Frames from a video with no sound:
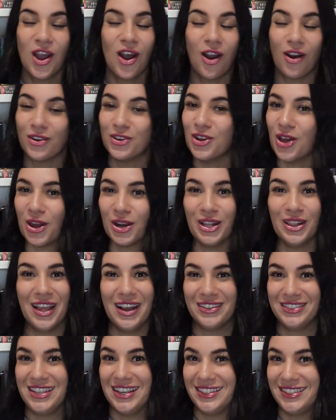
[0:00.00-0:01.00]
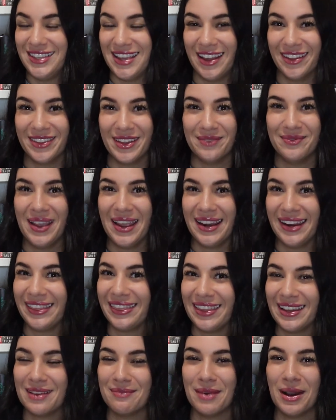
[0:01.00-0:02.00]
are not allowed to tell them
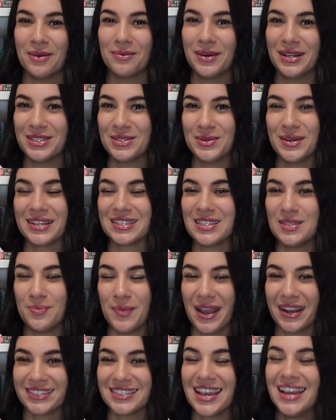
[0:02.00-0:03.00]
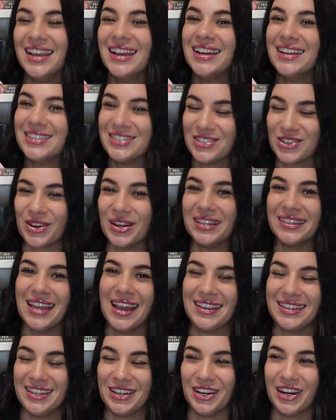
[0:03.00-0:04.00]
anything about what to expect during
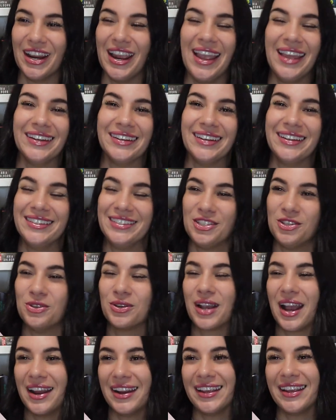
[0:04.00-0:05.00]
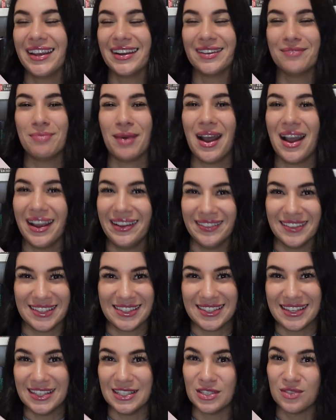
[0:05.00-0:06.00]
that year, and you kind of get a behind the
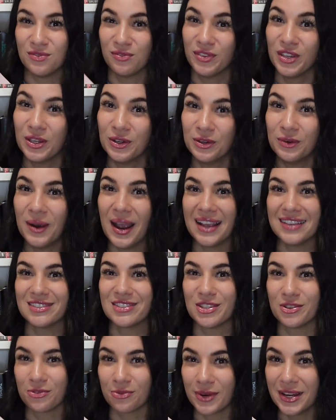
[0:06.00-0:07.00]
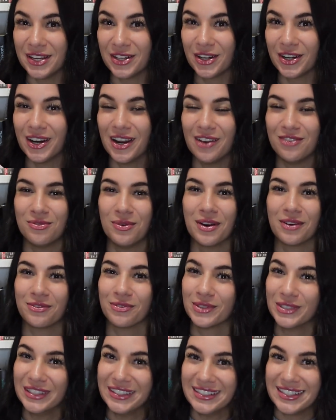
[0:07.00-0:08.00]
scenes view as the reader of what
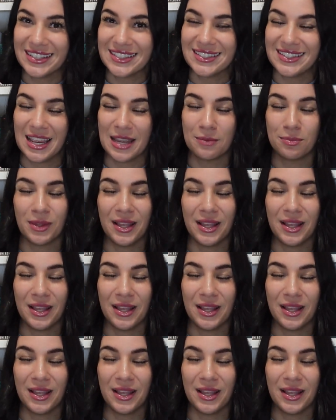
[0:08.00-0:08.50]
really does take